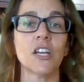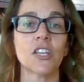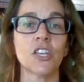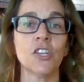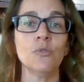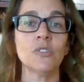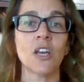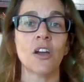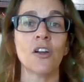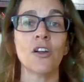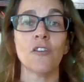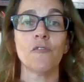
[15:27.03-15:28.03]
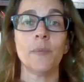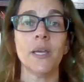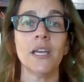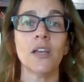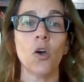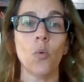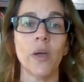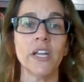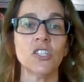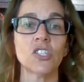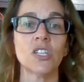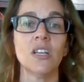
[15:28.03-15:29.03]
accuse her of being a
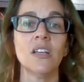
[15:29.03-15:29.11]
witch,